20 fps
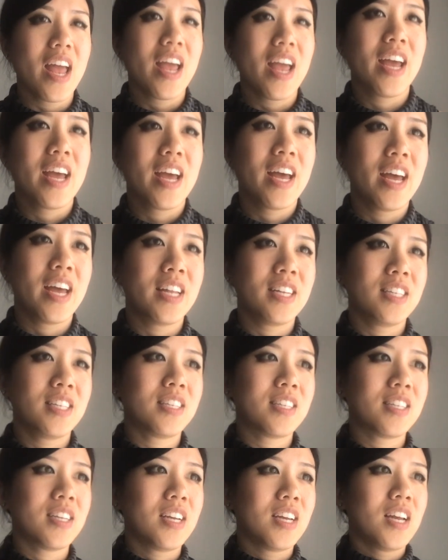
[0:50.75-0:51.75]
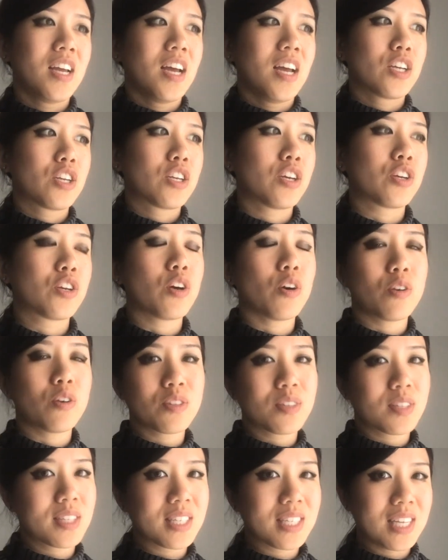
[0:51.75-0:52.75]
and could go
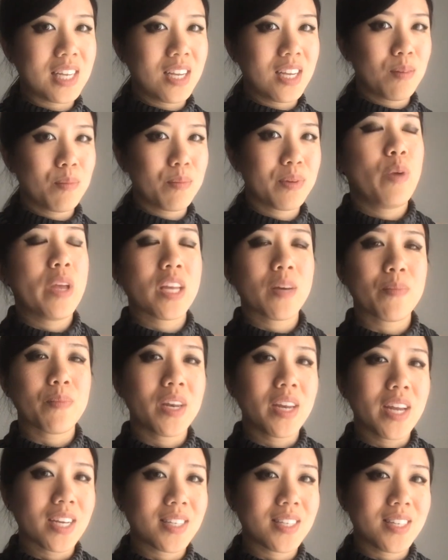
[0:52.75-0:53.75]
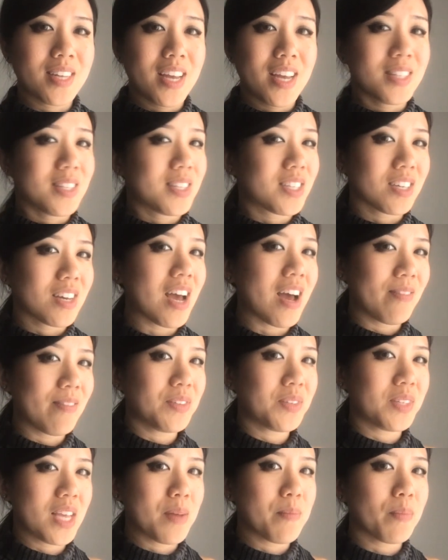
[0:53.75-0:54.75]
to sleep, wake up the next day and still have
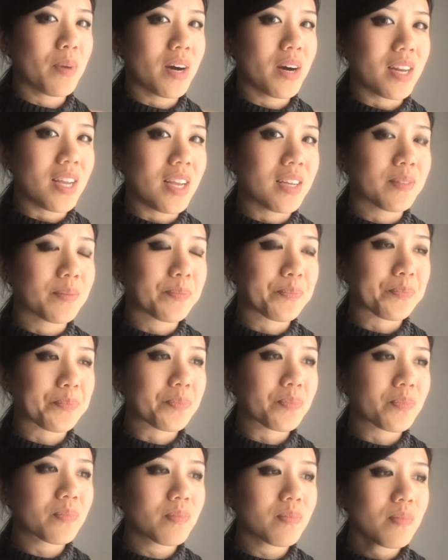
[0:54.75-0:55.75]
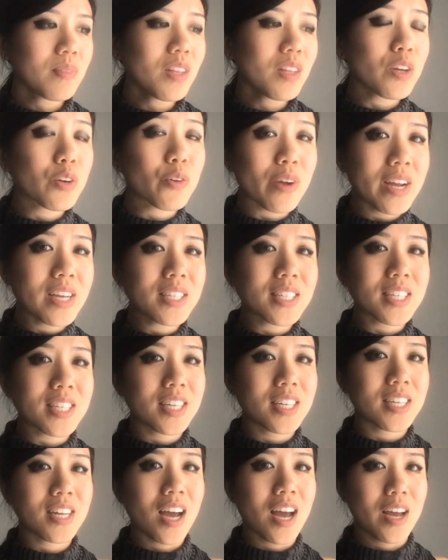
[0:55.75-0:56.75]
the same body.
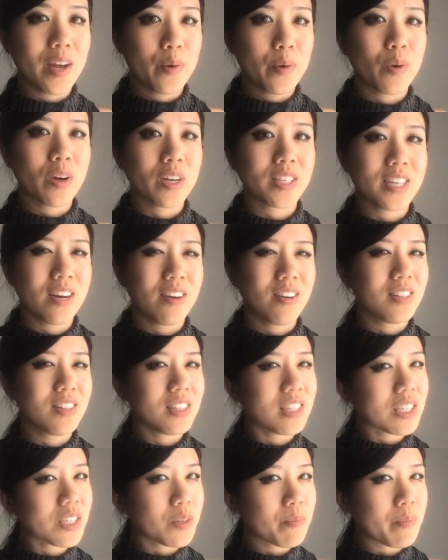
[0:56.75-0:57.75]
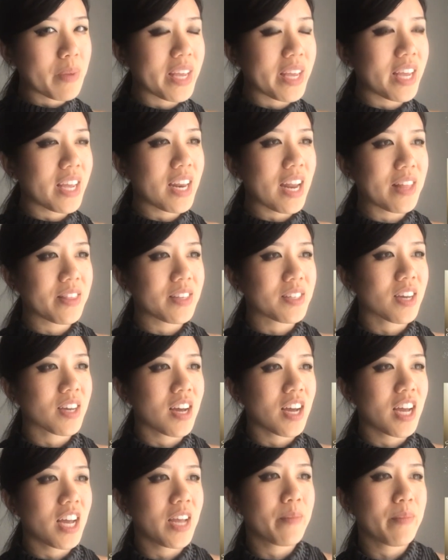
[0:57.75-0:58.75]
Granted, I worked out a little bit at the
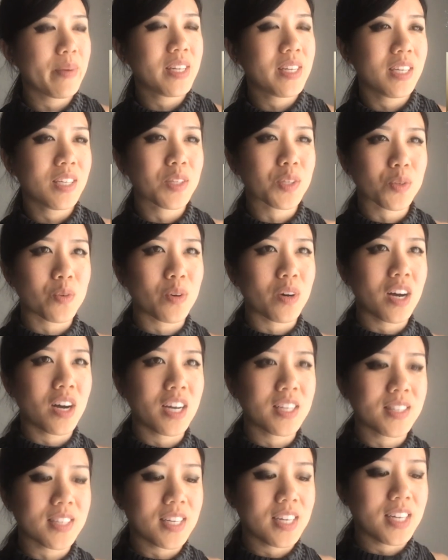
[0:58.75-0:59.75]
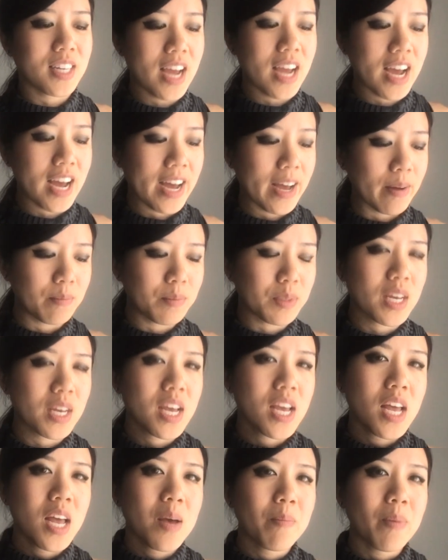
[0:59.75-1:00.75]
time. I did squats, I did abs,
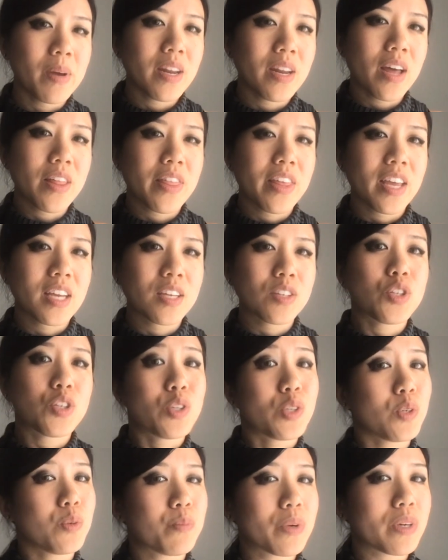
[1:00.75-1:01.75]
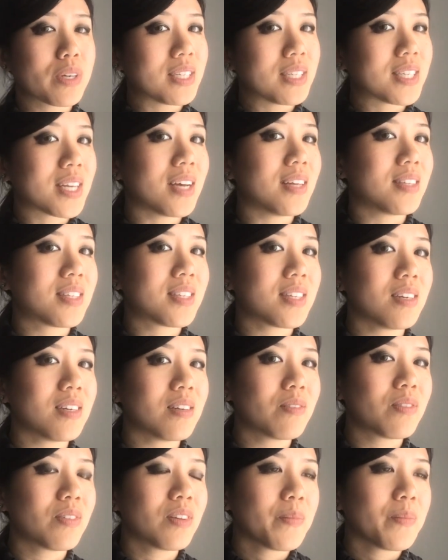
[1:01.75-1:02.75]
but nothing super
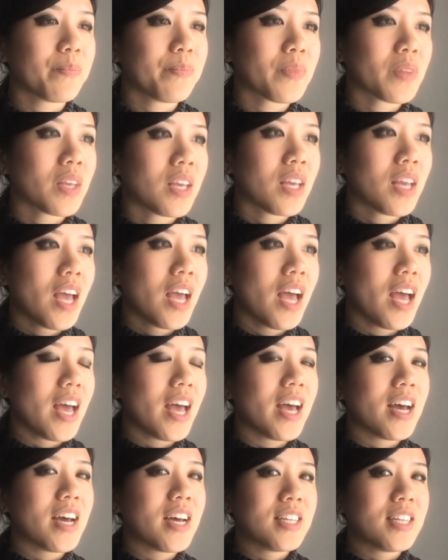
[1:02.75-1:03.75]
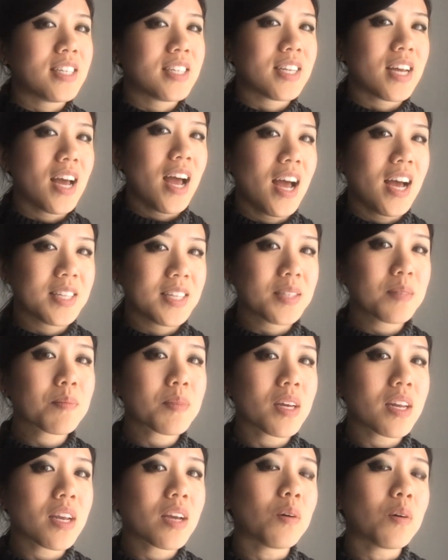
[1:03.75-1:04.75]
intensive. And as I'm
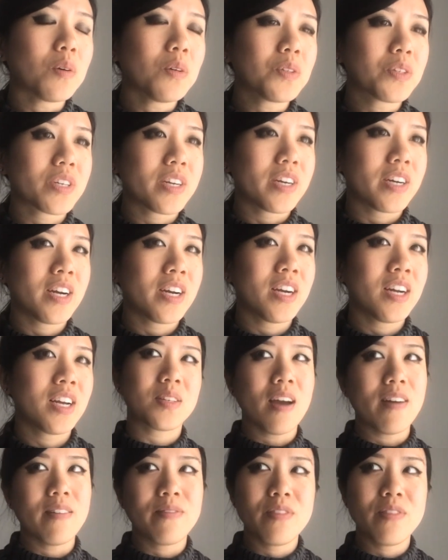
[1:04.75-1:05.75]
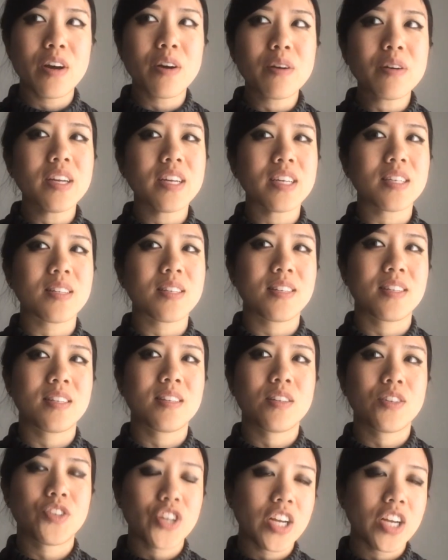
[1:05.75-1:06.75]
getting older, I've
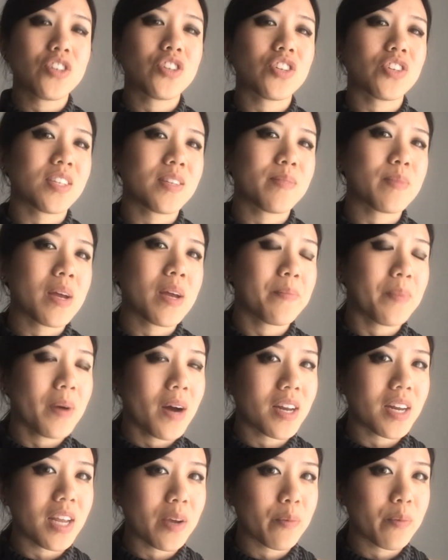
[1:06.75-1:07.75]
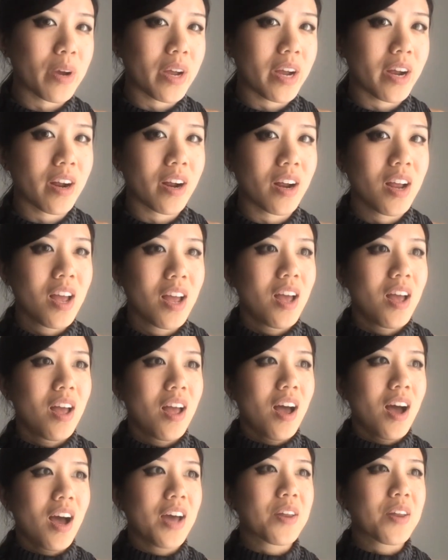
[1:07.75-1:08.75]
noticed changes in my body where
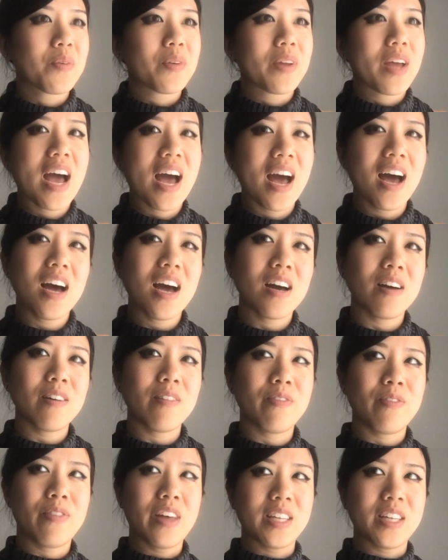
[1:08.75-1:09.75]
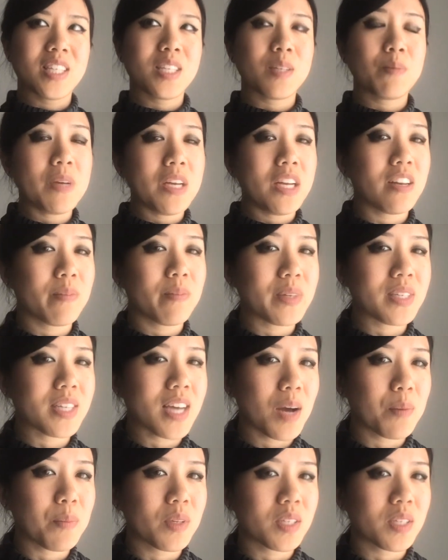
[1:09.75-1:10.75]
I don't have that speed of
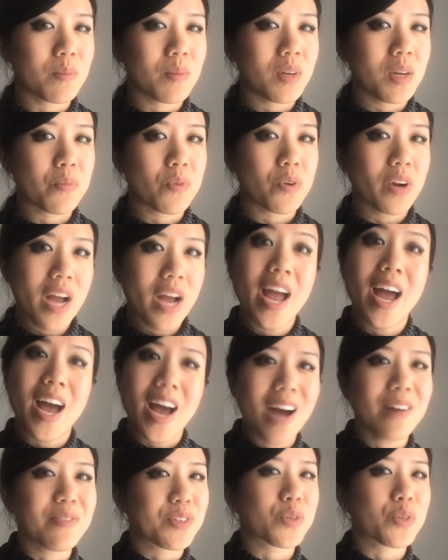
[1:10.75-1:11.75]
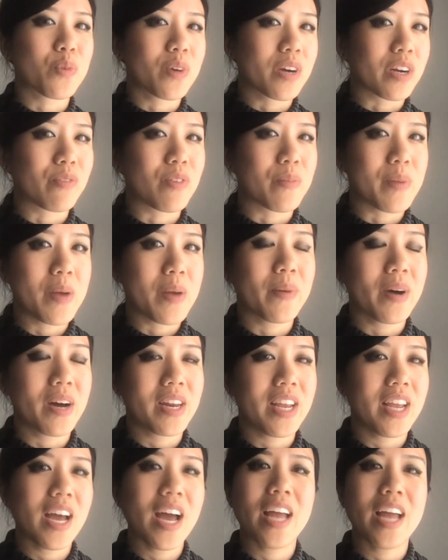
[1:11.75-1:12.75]
metabolism anymore. I have to work for my
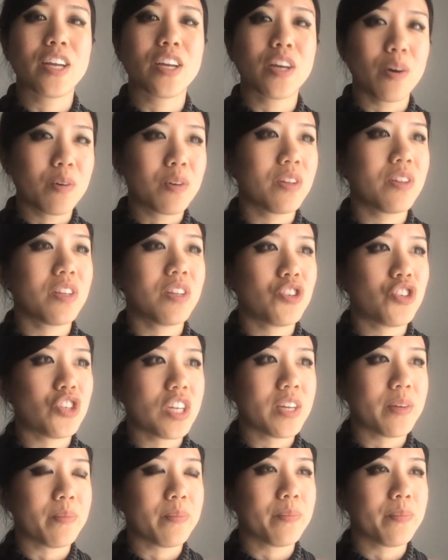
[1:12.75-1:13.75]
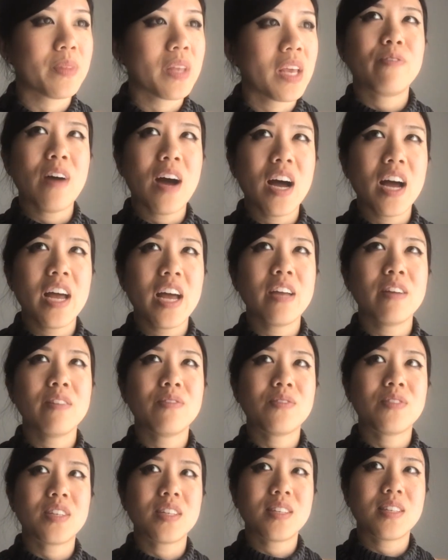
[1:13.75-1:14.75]
body. I go to the gym
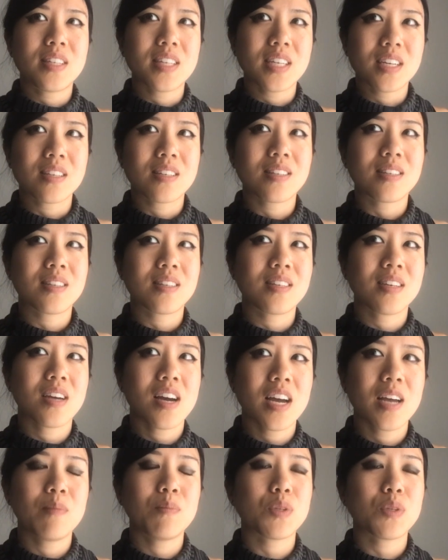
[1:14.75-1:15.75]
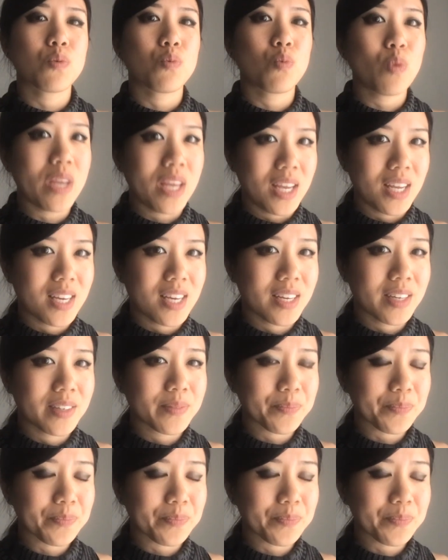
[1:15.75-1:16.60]
5 to 6 times a week.